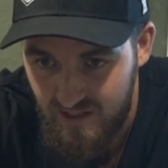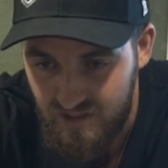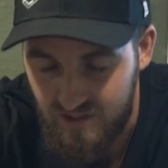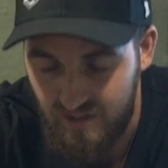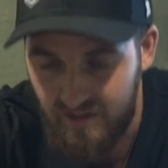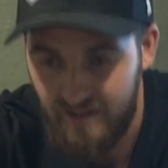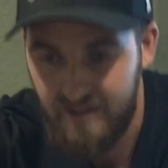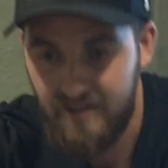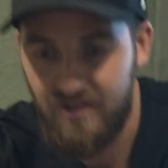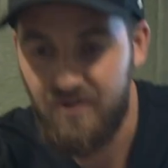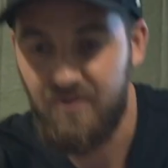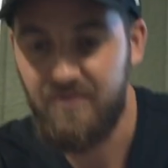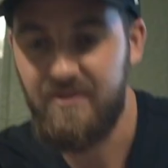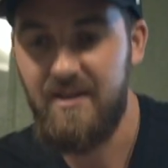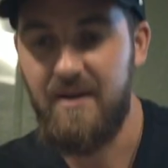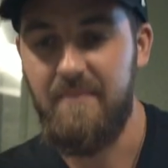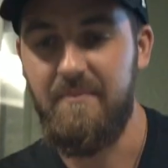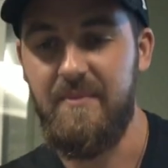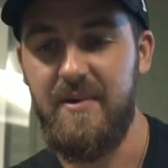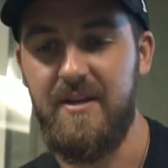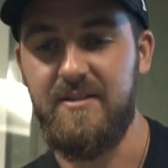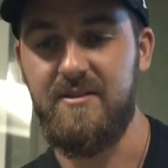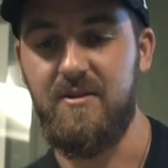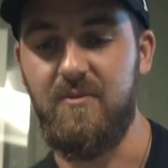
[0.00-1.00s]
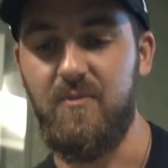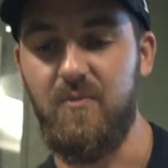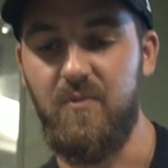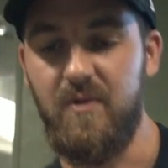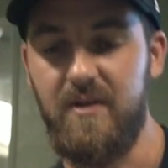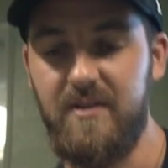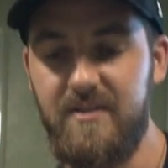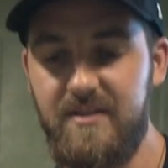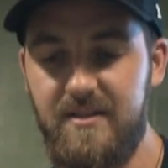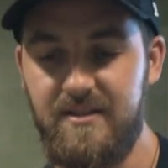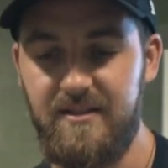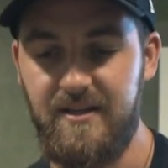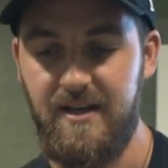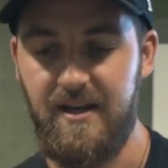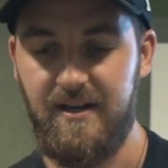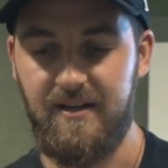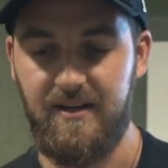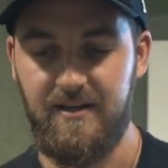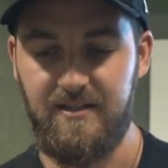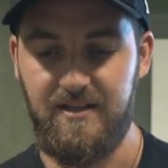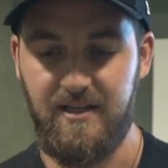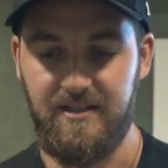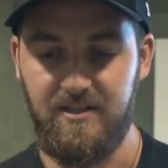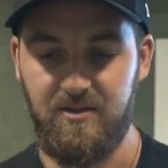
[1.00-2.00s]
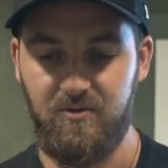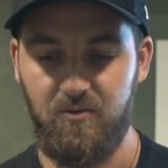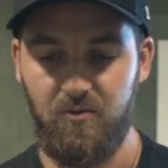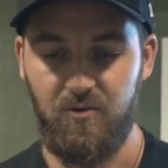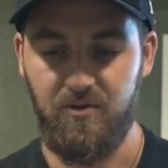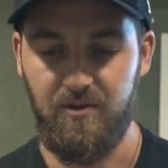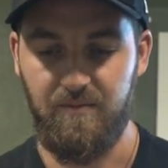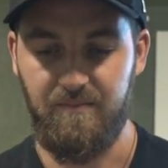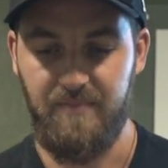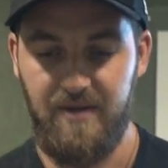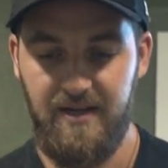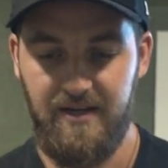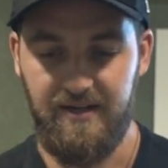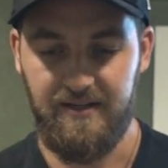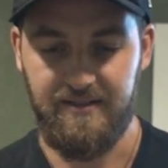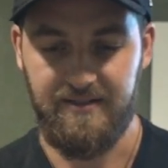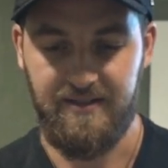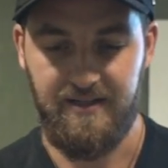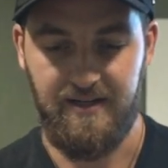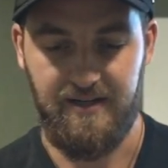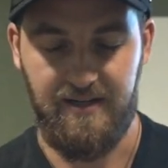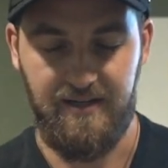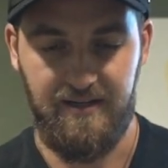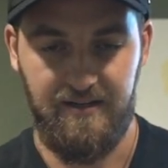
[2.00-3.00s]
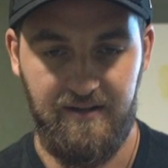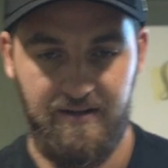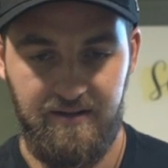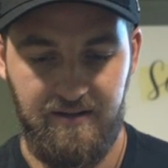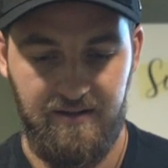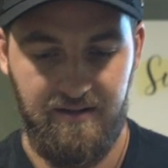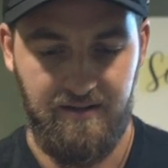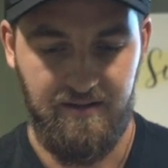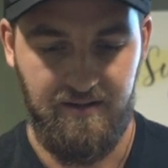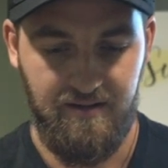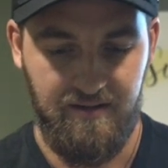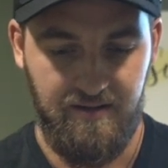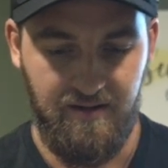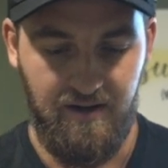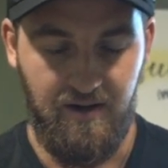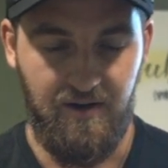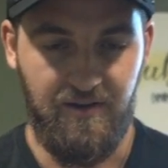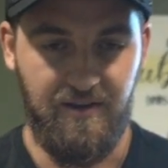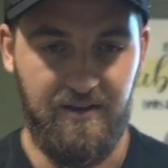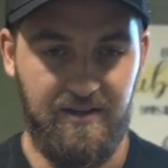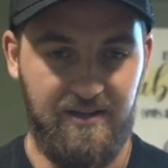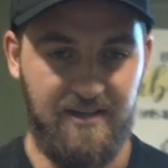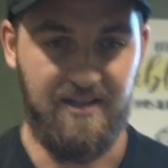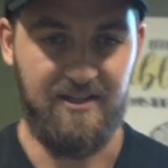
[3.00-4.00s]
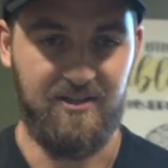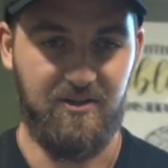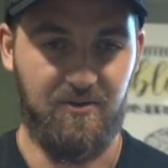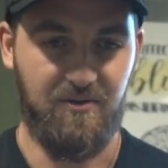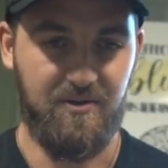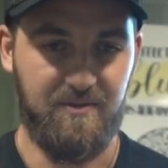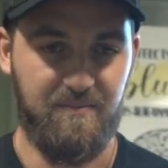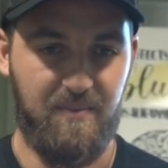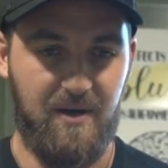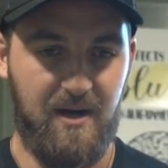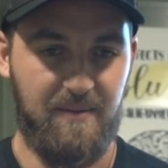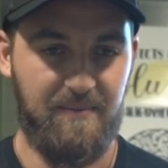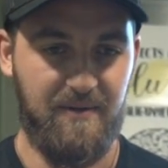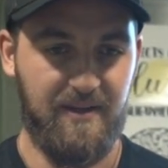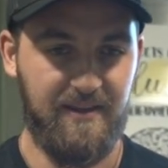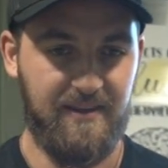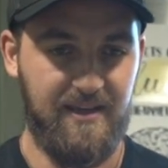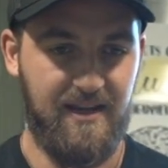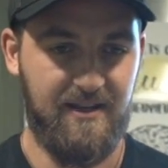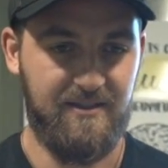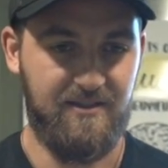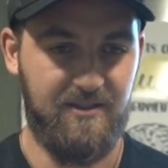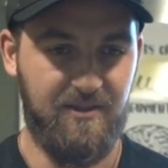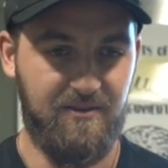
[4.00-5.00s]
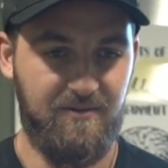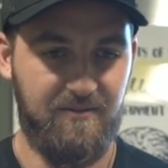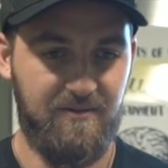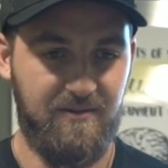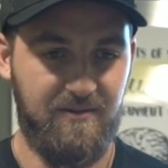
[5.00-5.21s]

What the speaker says: So I'll let you know what that means in one sec, because that's an orthopedic sign. Oh, and the knees always pop like that too?